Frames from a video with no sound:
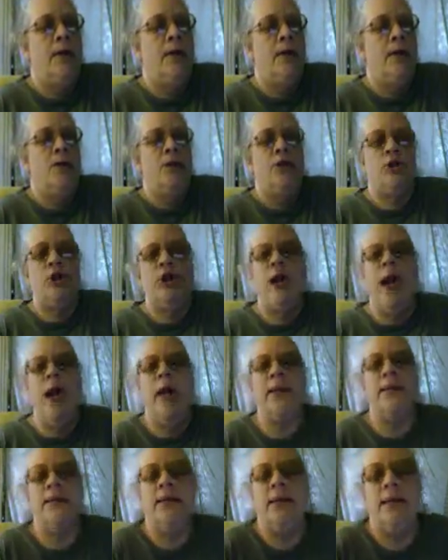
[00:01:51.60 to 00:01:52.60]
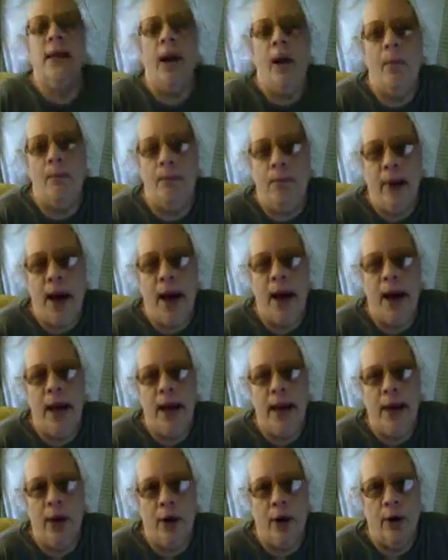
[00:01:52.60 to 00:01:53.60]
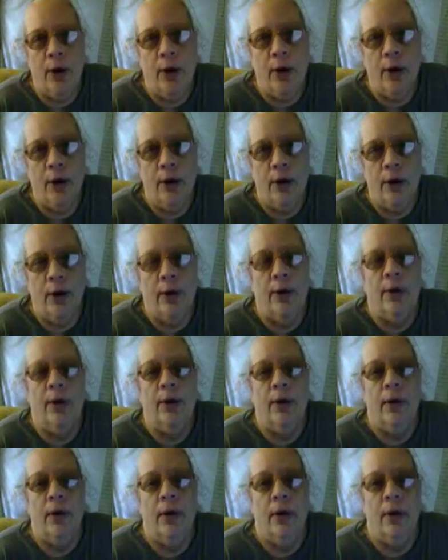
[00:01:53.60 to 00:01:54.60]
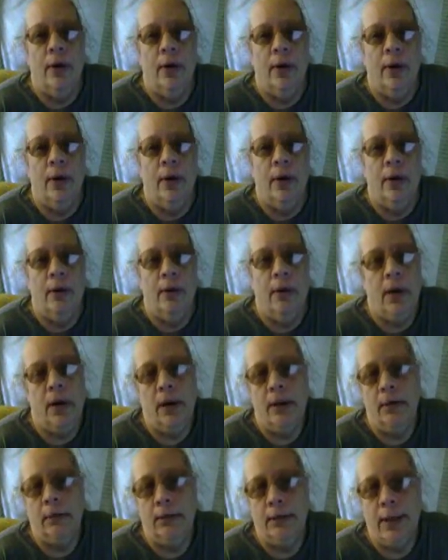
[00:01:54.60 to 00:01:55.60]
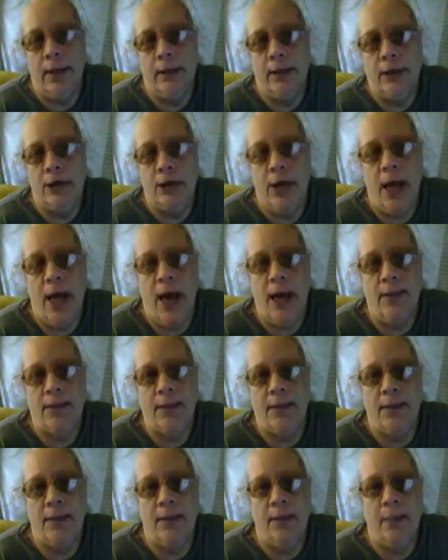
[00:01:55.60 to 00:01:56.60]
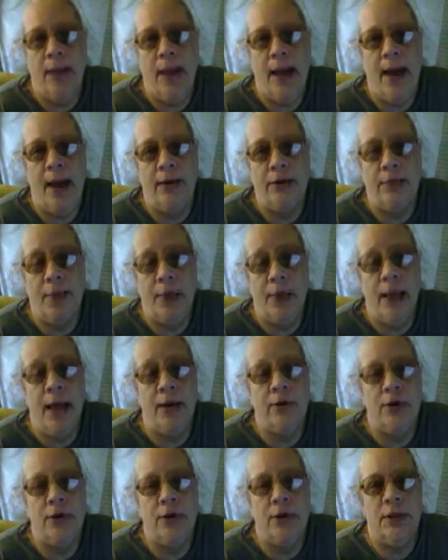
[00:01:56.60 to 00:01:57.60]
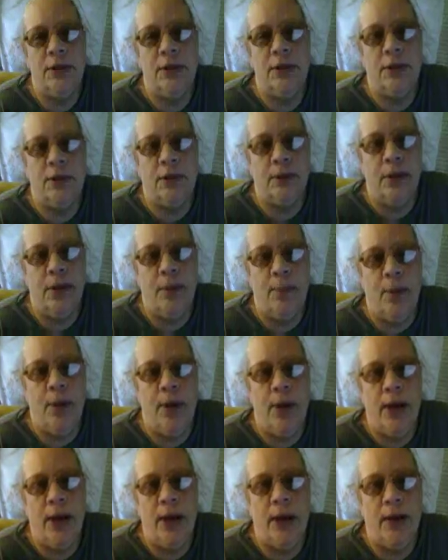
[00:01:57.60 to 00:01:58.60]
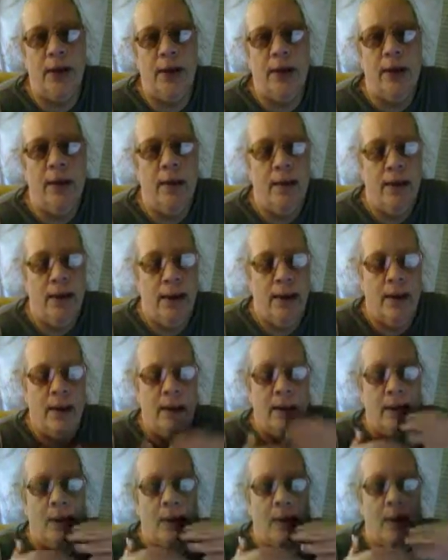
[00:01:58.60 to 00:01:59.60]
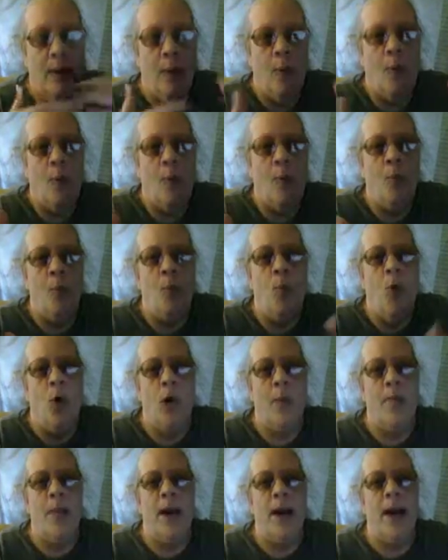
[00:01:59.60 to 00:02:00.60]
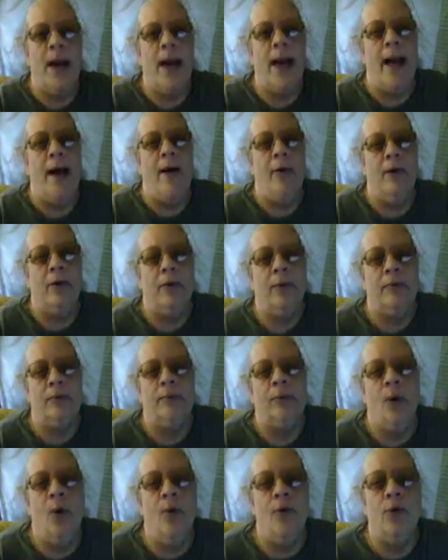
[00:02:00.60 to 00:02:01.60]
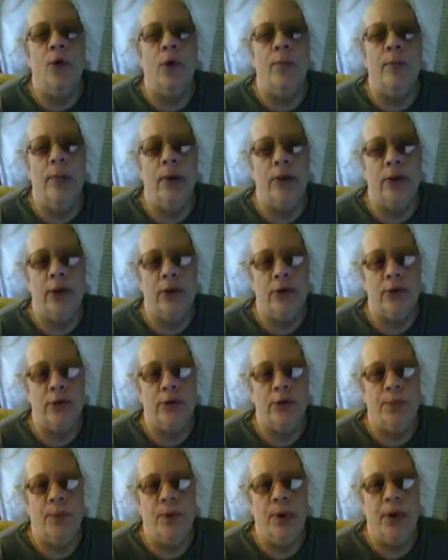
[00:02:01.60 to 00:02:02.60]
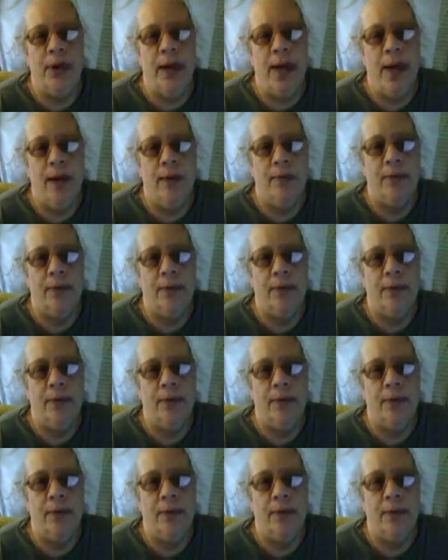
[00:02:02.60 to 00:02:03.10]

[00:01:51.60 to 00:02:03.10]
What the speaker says: she has to now buy her, well, not that she hasn't in the past, but now she's putting it, more money out, over $1 million she's putting out